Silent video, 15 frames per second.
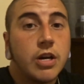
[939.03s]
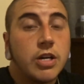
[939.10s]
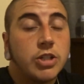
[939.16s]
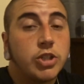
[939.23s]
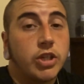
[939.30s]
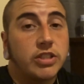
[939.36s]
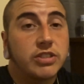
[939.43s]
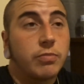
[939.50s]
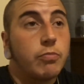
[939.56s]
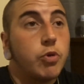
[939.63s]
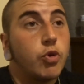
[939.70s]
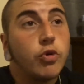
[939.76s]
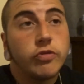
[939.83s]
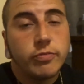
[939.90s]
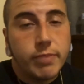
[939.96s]
just
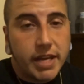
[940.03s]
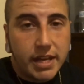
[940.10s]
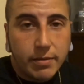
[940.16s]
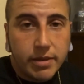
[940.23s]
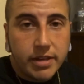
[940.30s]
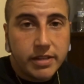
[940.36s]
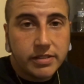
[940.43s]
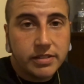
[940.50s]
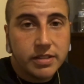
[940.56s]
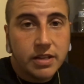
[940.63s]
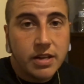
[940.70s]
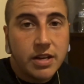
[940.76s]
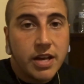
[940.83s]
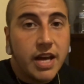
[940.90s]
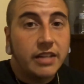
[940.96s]
move babies
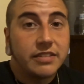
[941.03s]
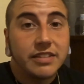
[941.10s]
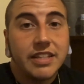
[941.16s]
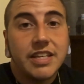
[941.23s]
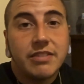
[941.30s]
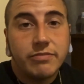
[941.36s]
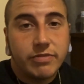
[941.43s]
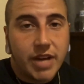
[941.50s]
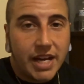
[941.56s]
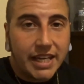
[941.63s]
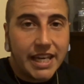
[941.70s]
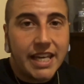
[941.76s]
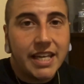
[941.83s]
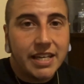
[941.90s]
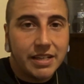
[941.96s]
and leave a
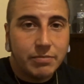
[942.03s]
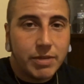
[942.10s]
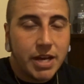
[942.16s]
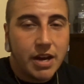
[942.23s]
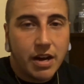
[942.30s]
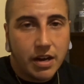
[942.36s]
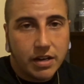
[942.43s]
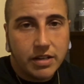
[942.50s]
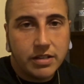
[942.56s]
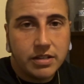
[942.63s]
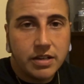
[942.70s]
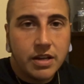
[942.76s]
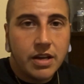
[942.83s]
kitten behind,